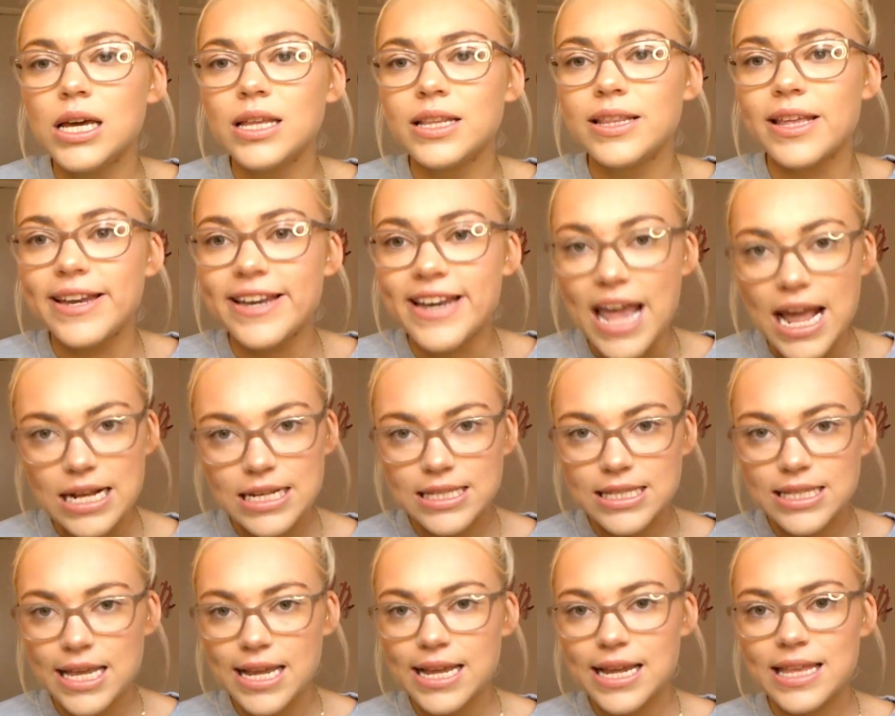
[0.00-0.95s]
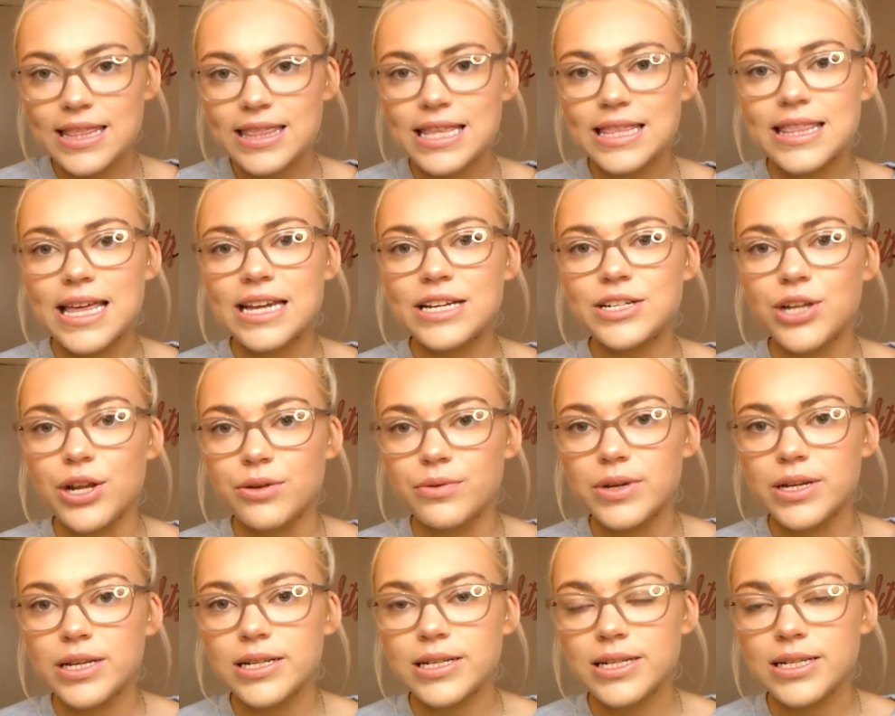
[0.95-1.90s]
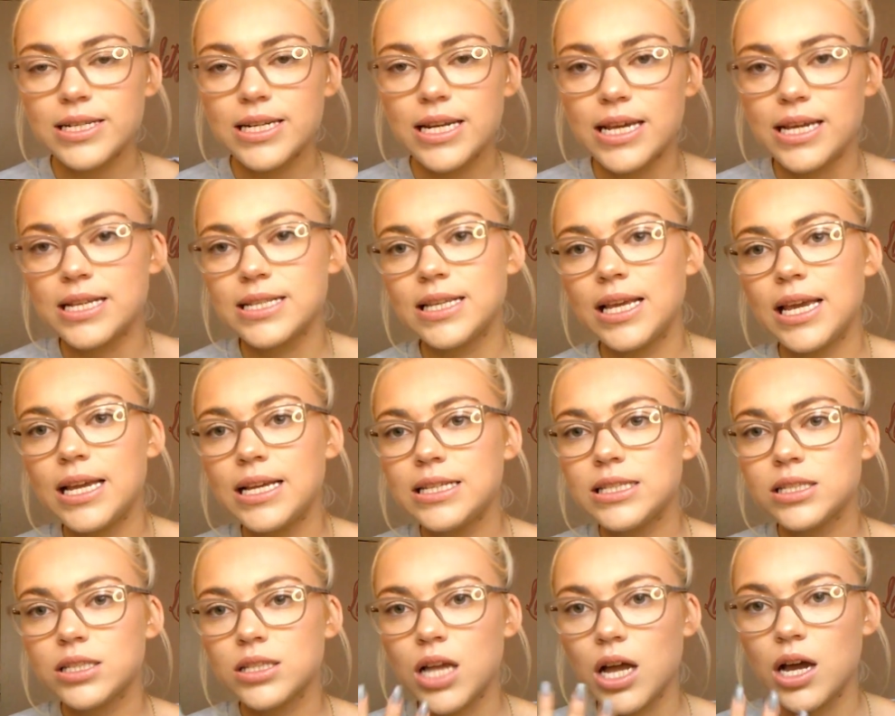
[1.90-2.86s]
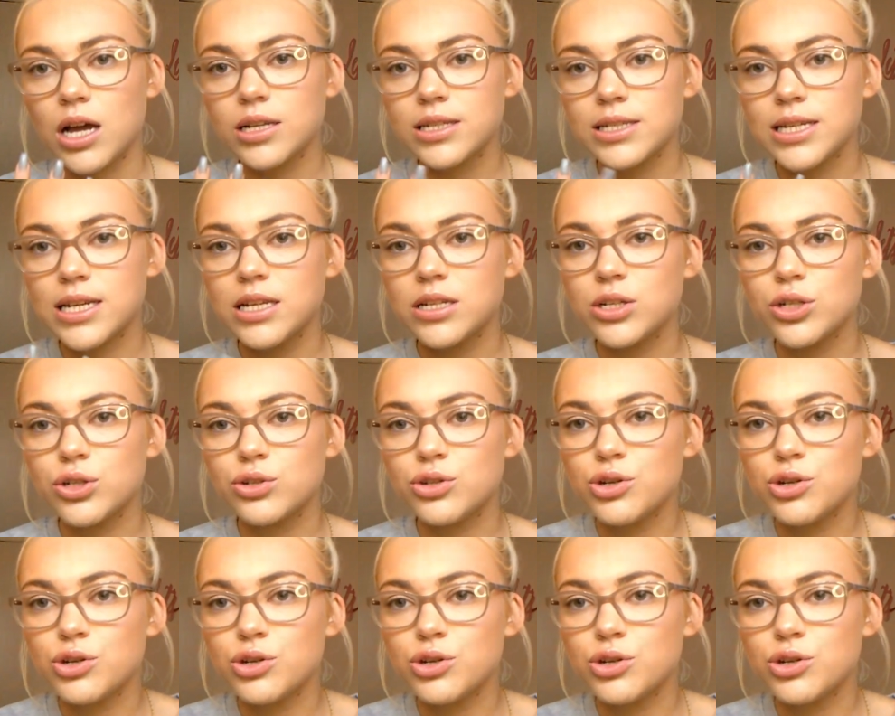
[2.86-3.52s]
the next thing that they noticed is he started